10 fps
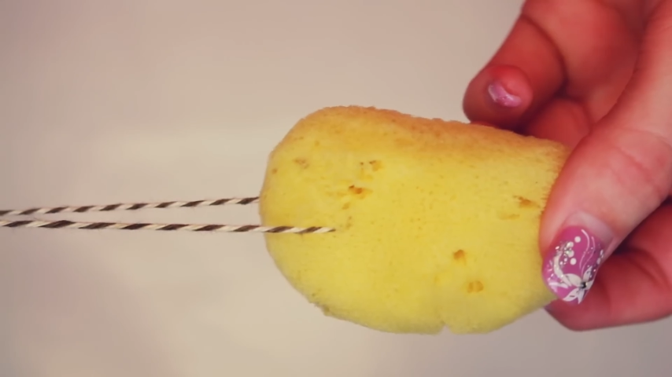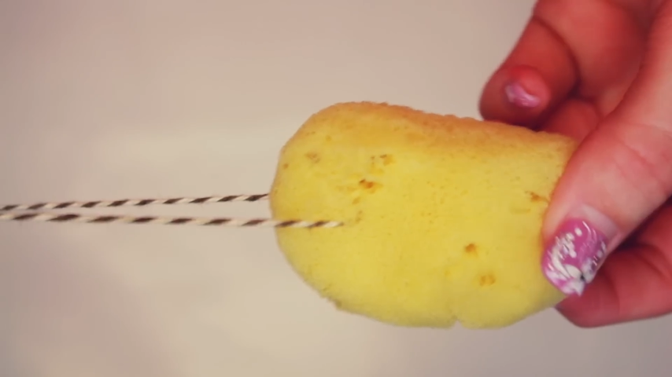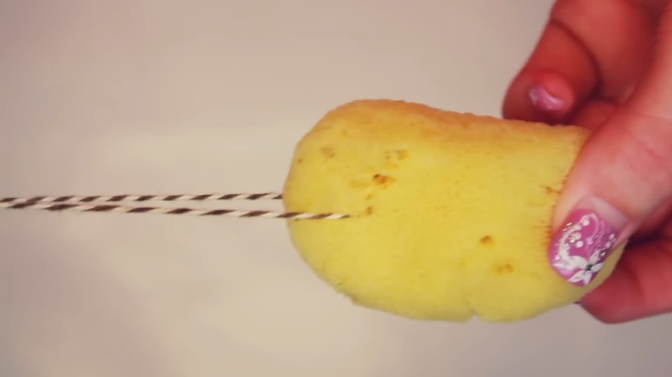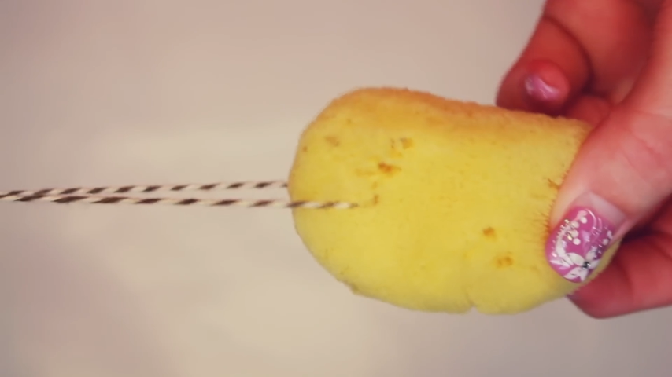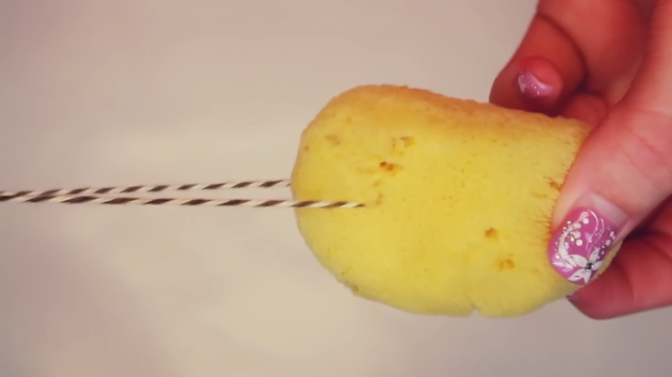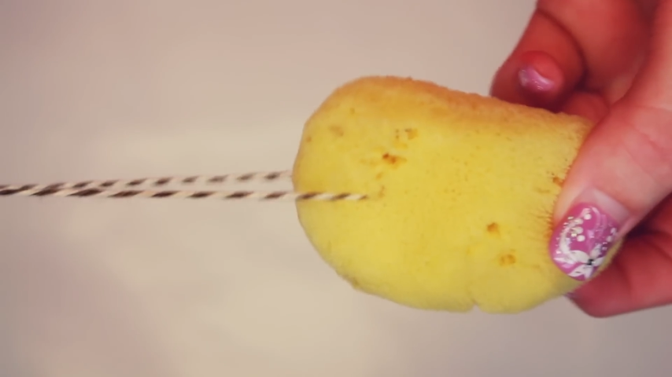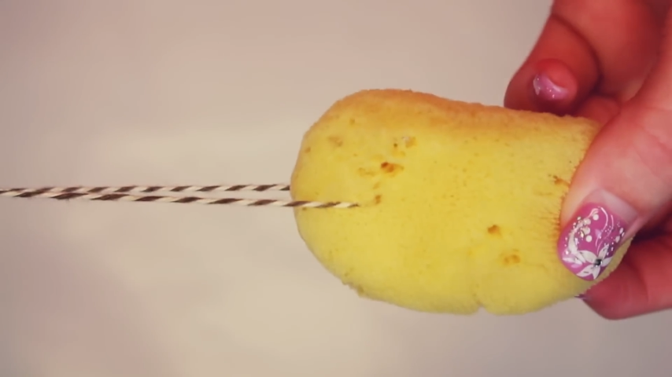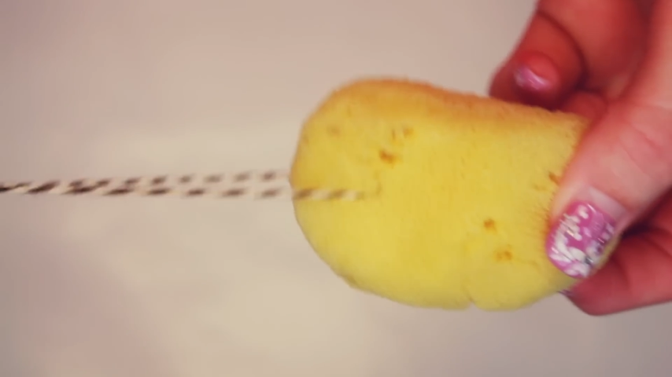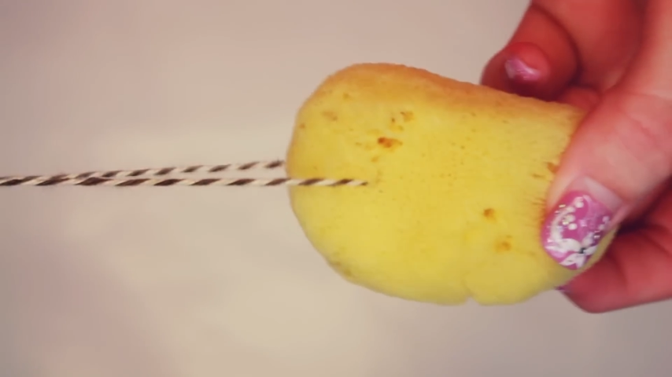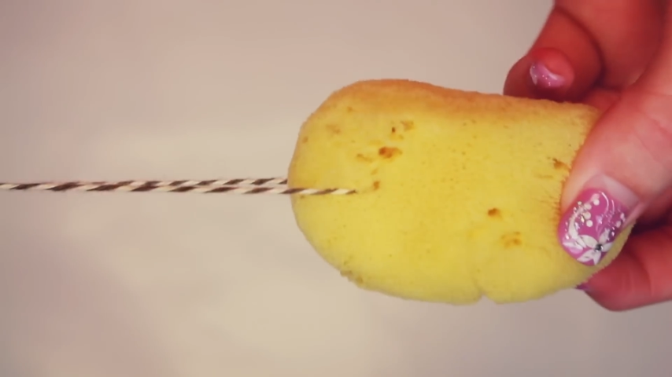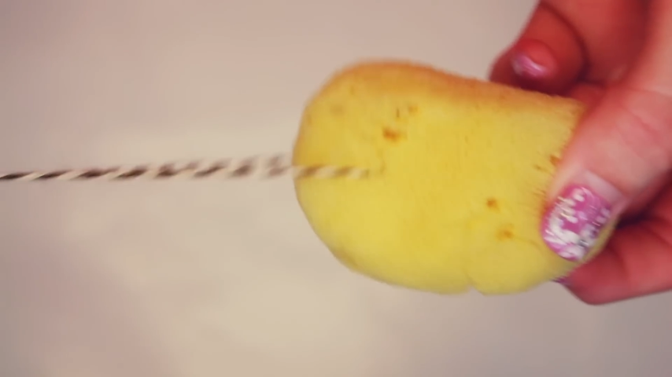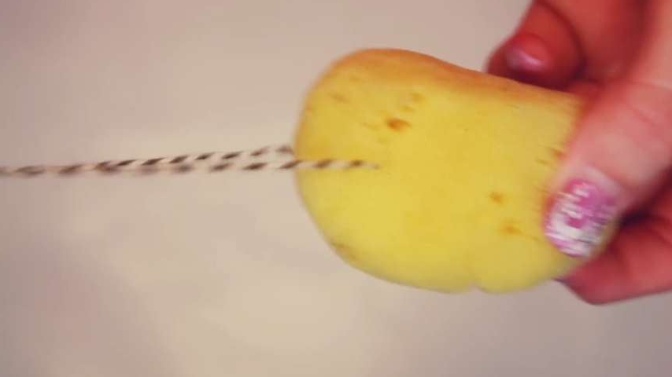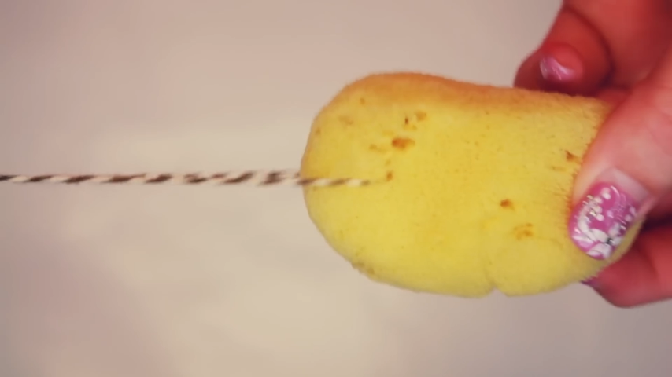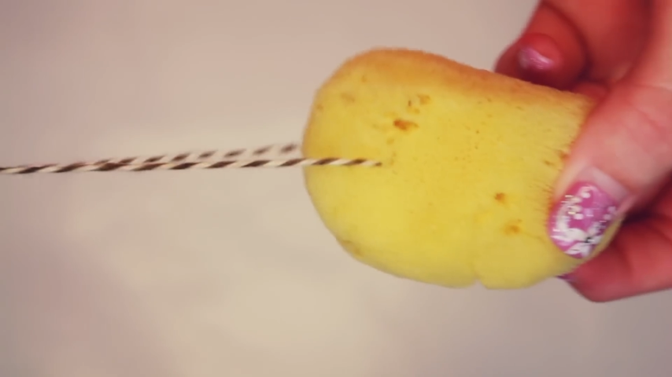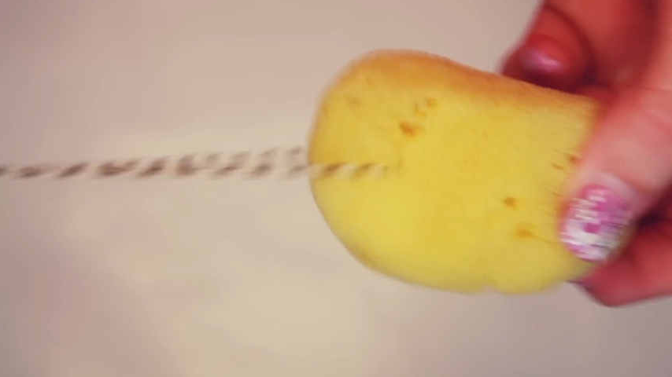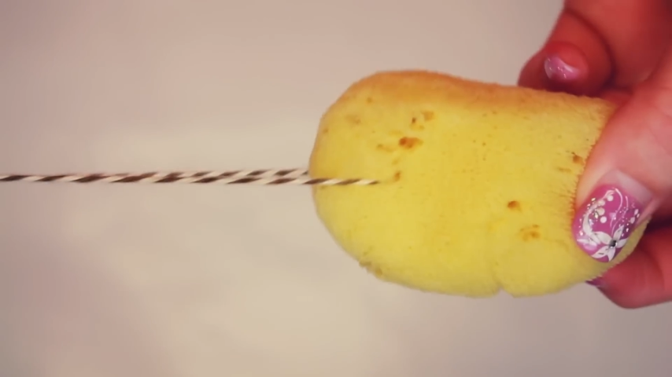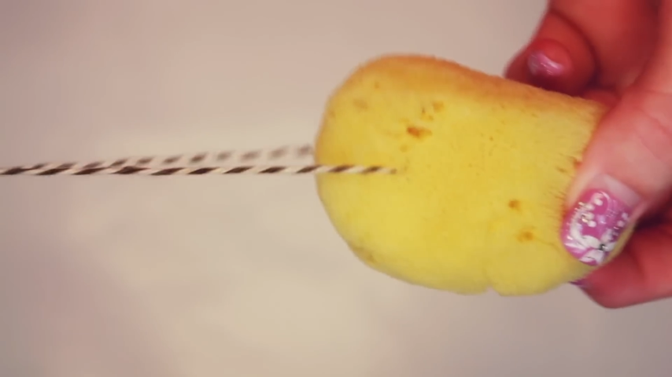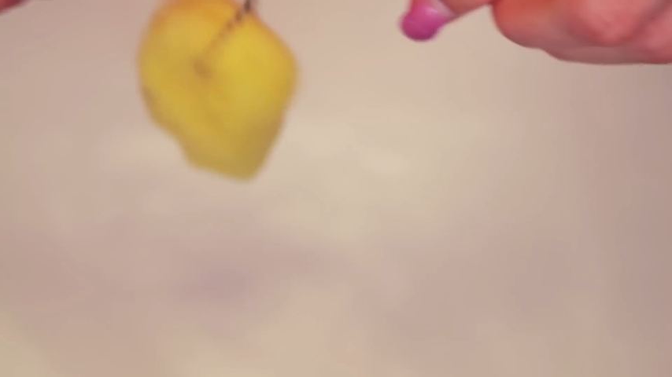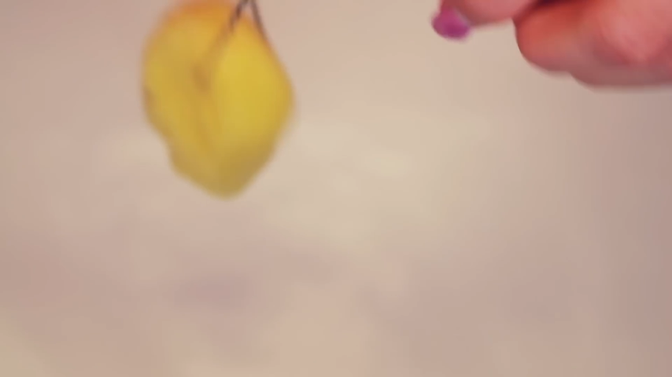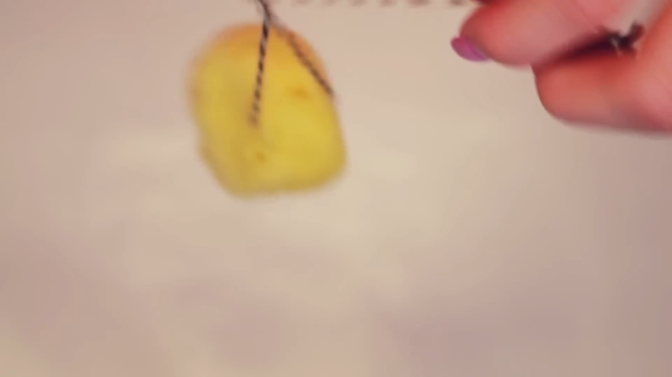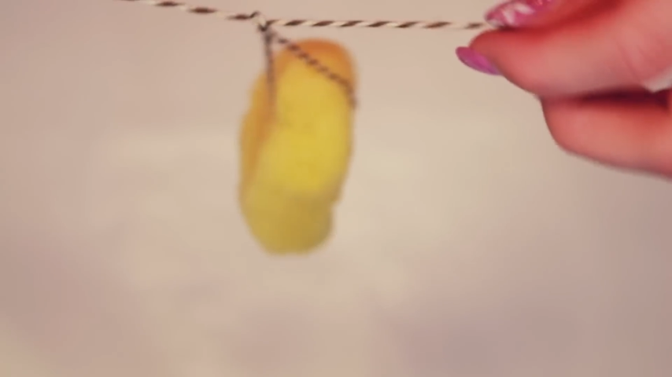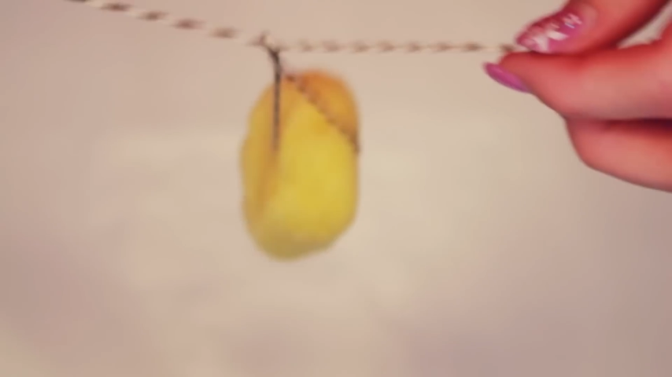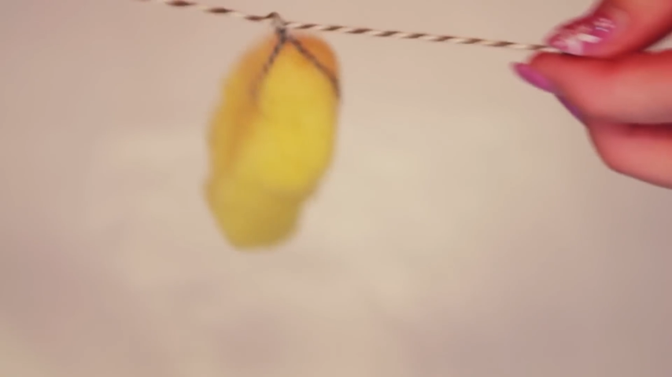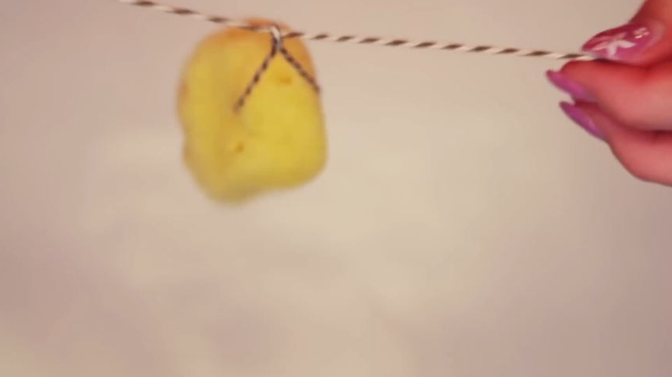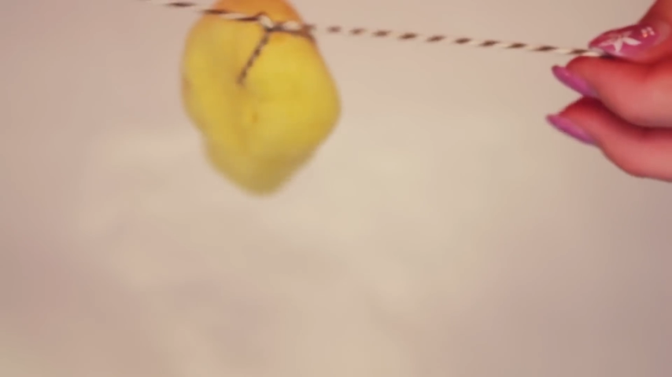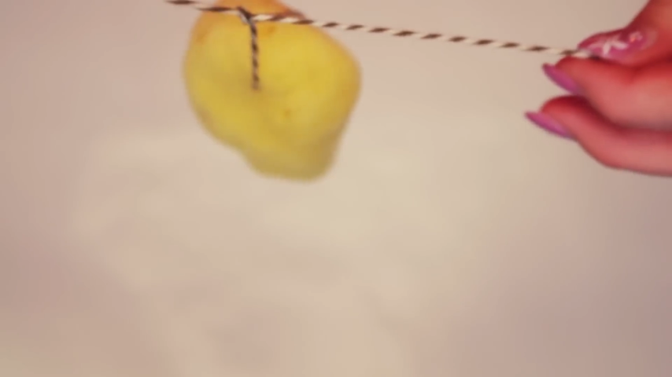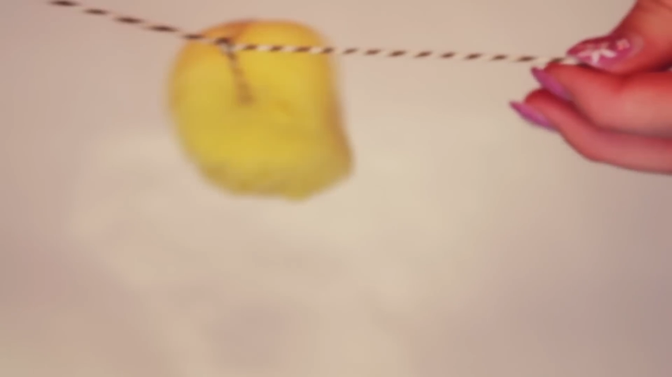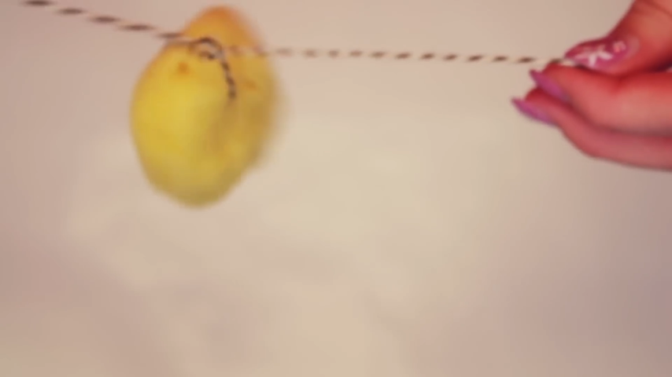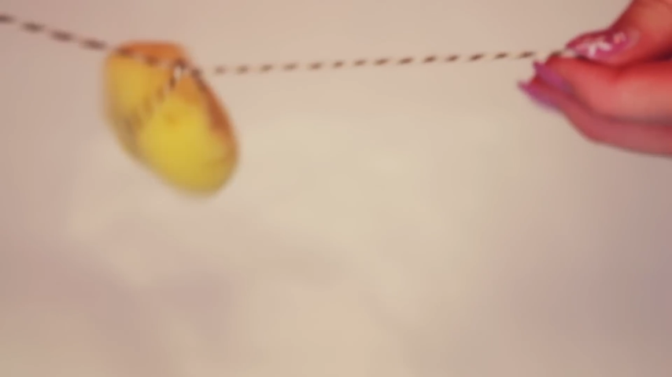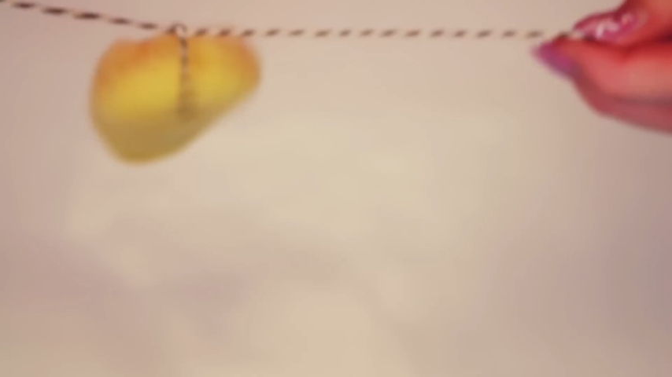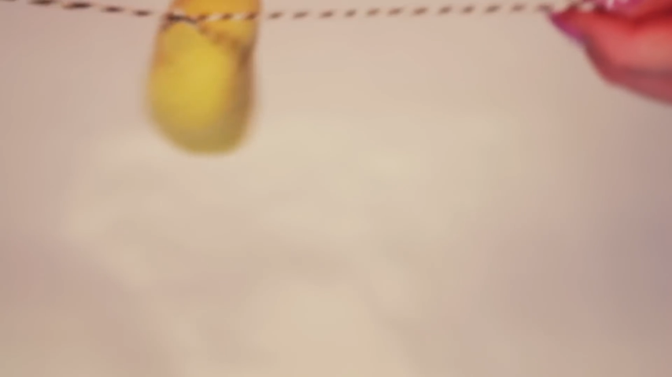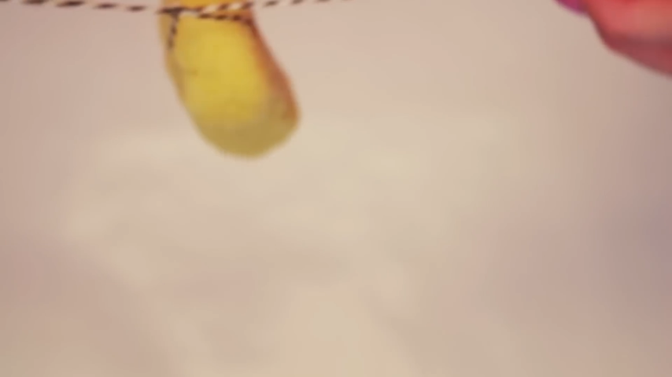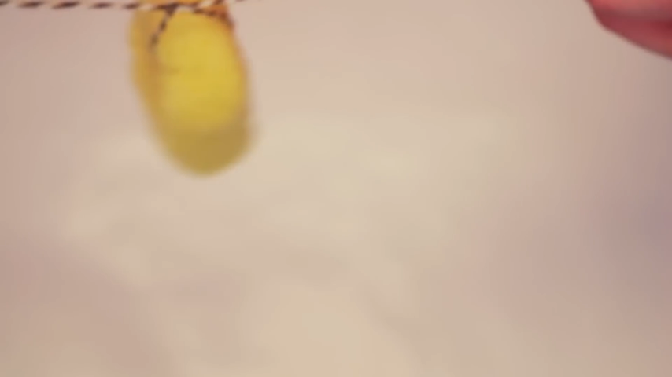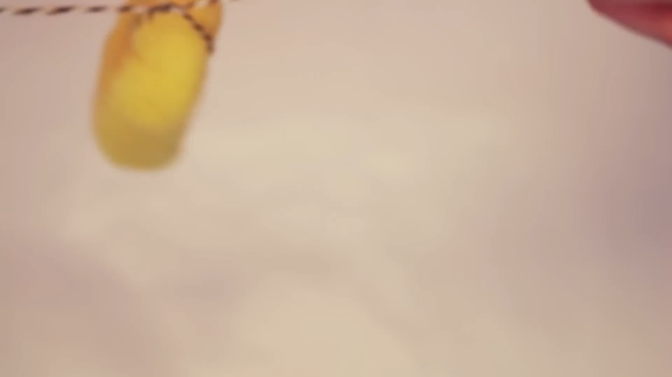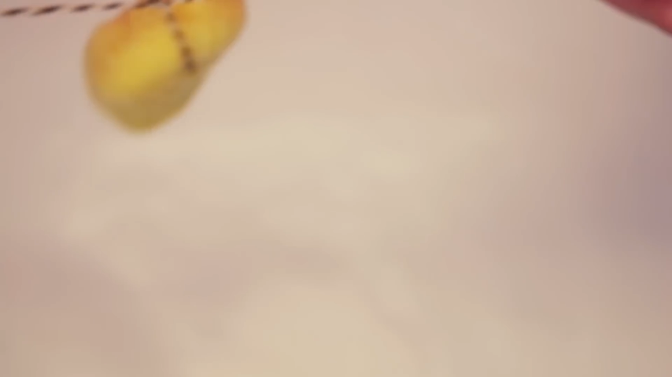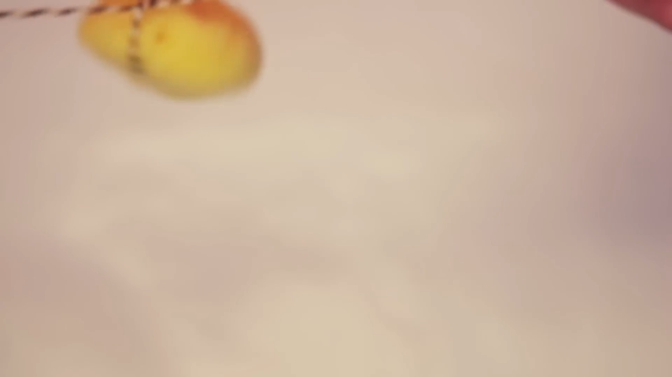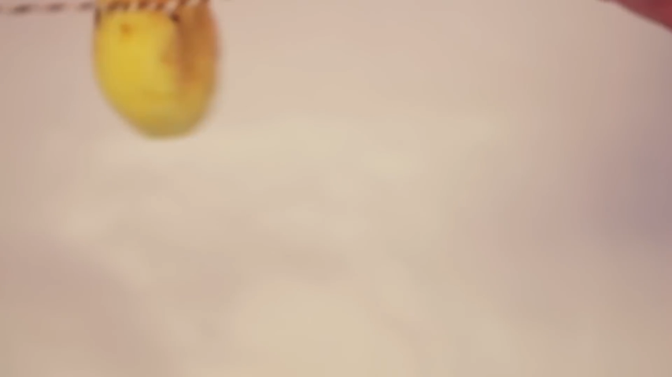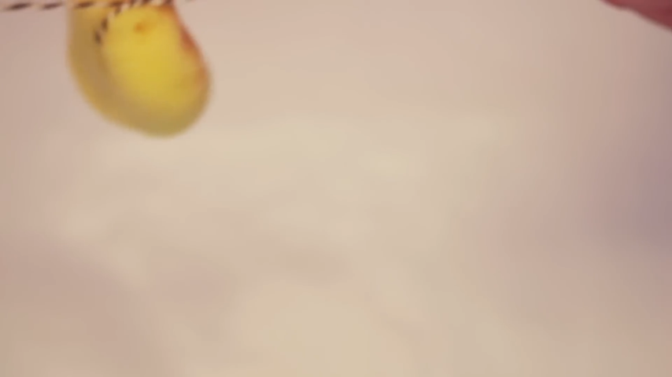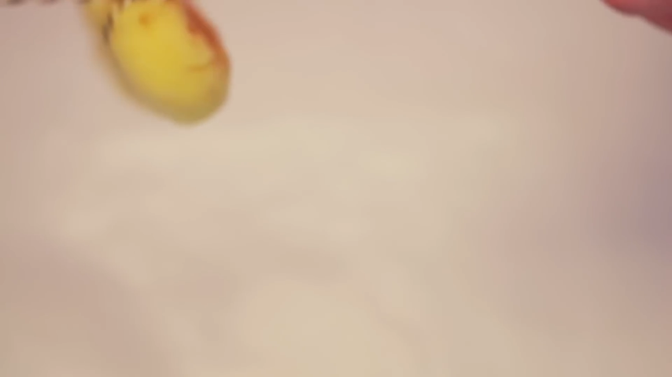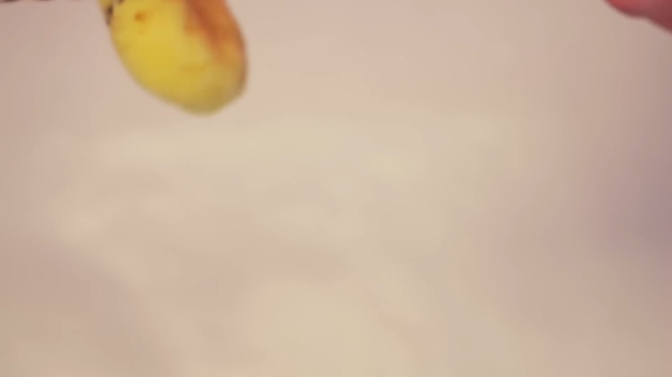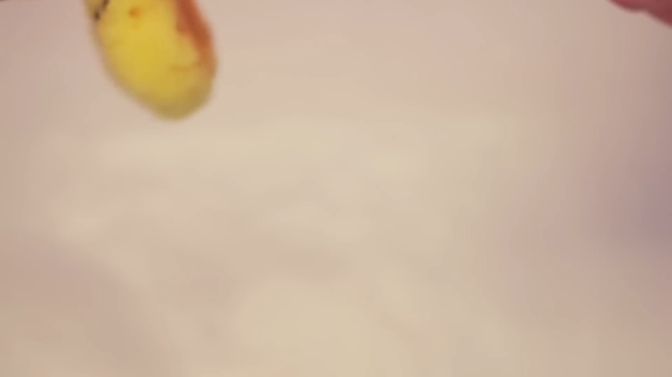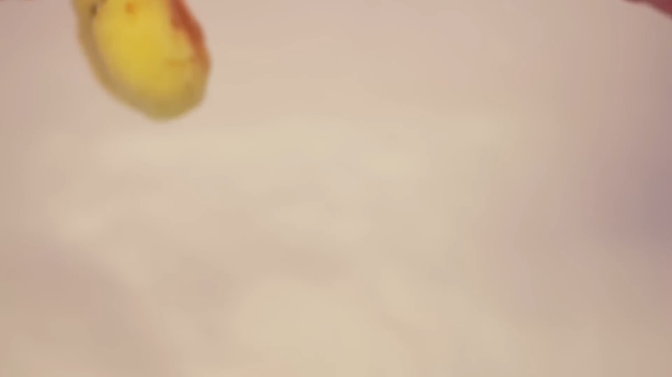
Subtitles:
No face is visible, so there are no lips to read.